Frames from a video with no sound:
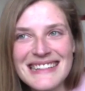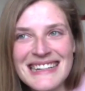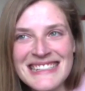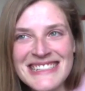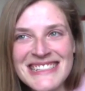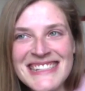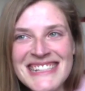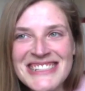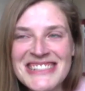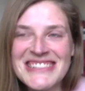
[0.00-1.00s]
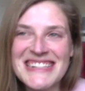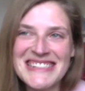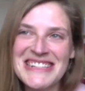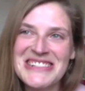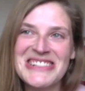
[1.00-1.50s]
It's just
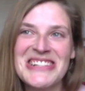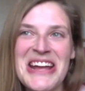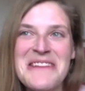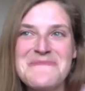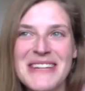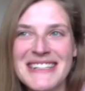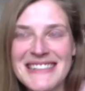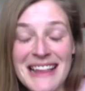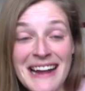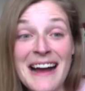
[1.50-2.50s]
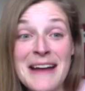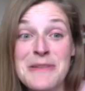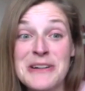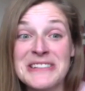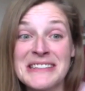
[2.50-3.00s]
such a shame because, like, I
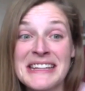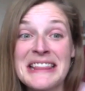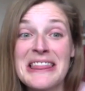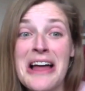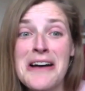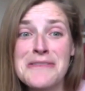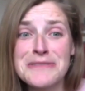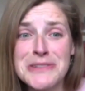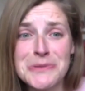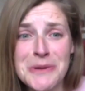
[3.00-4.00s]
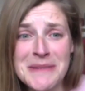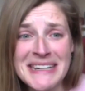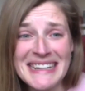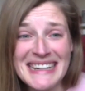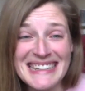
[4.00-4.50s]
personally love
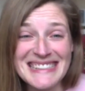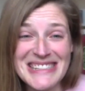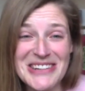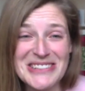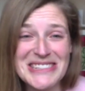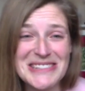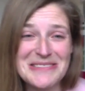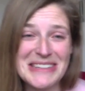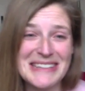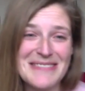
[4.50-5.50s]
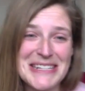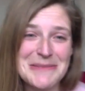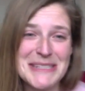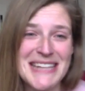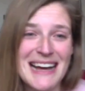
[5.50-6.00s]
swimming, and so it just really makes
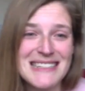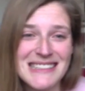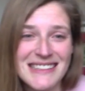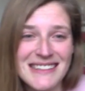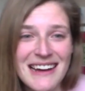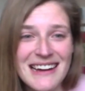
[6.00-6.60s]
me sad to hear that,